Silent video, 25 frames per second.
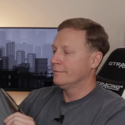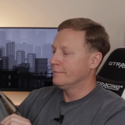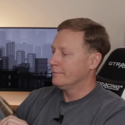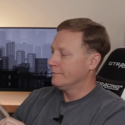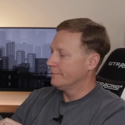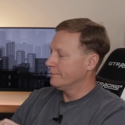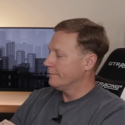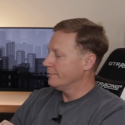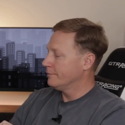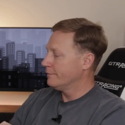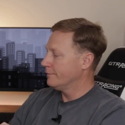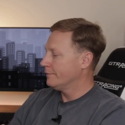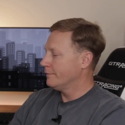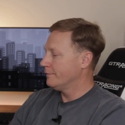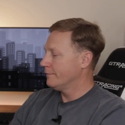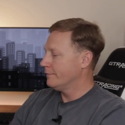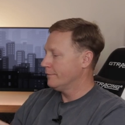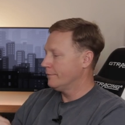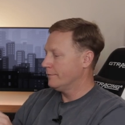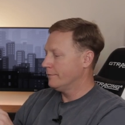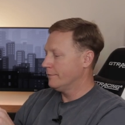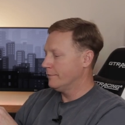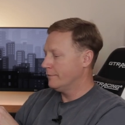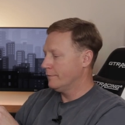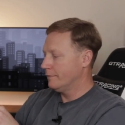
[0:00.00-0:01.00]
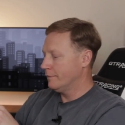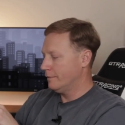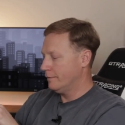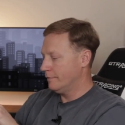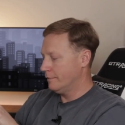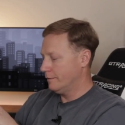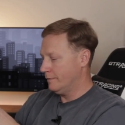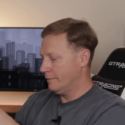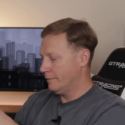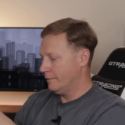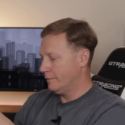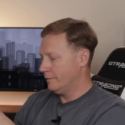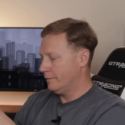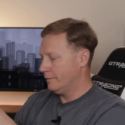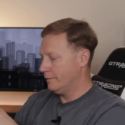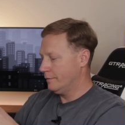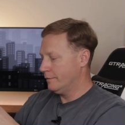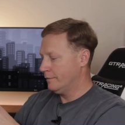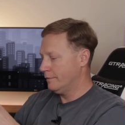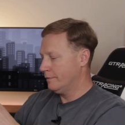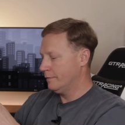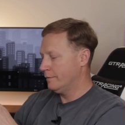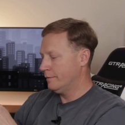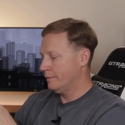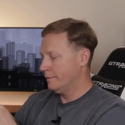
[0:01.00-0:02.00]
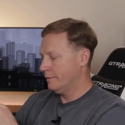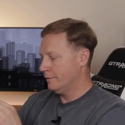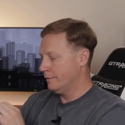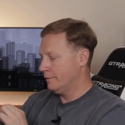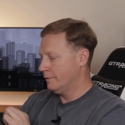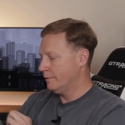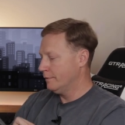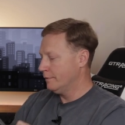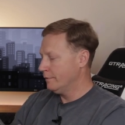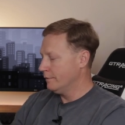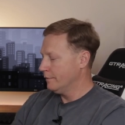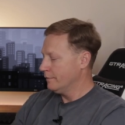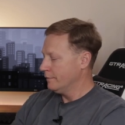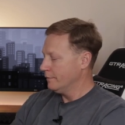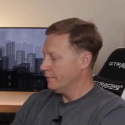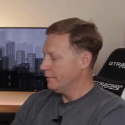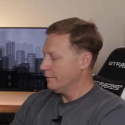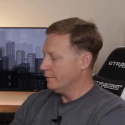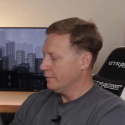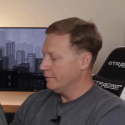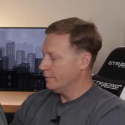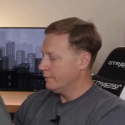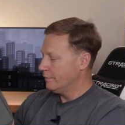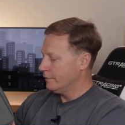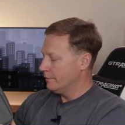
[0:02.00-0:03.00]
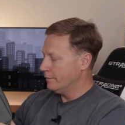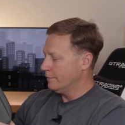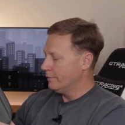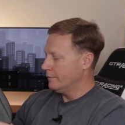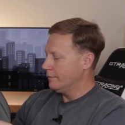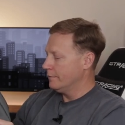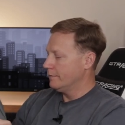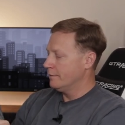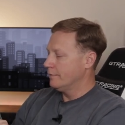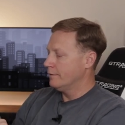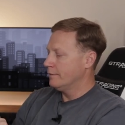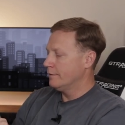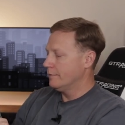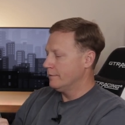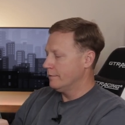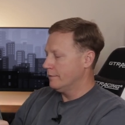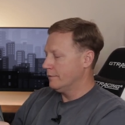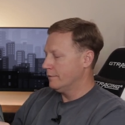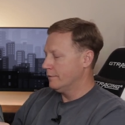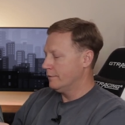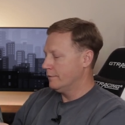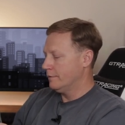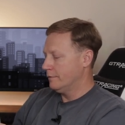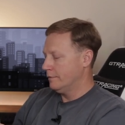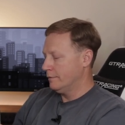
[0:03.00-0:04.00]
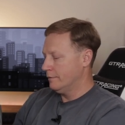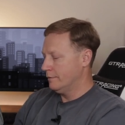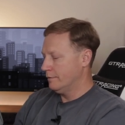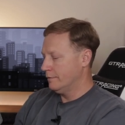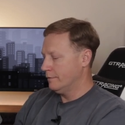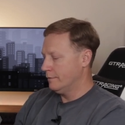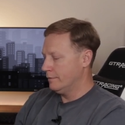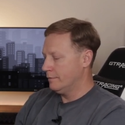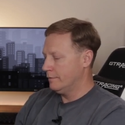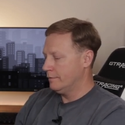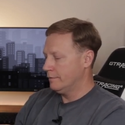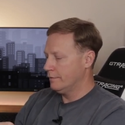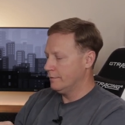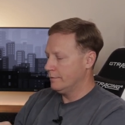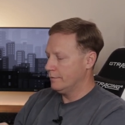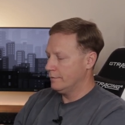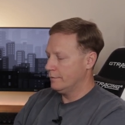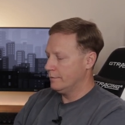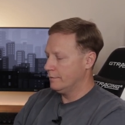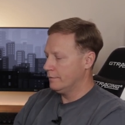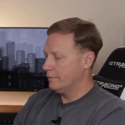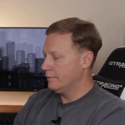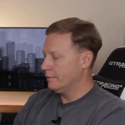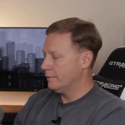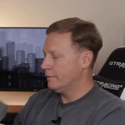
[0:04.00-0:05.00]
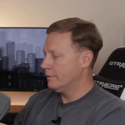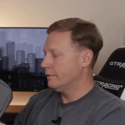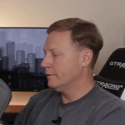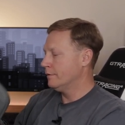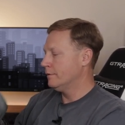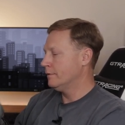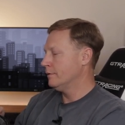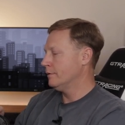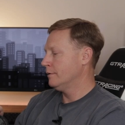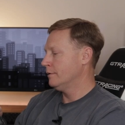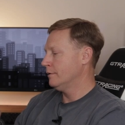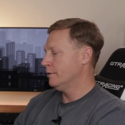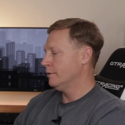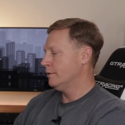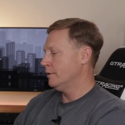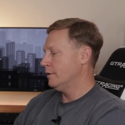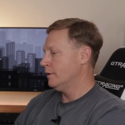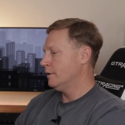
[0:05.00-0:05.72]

(no one is talking)